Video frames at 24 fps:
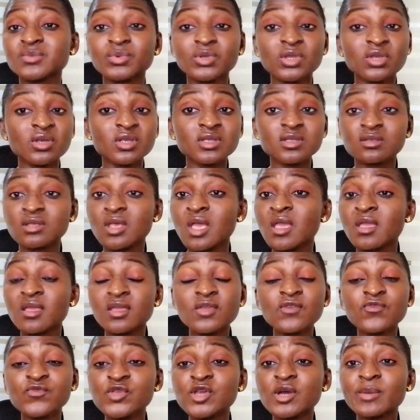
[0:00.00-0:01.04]
because
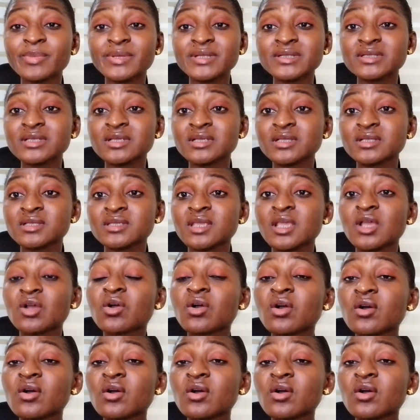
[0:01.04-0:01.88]
if you're being sincere,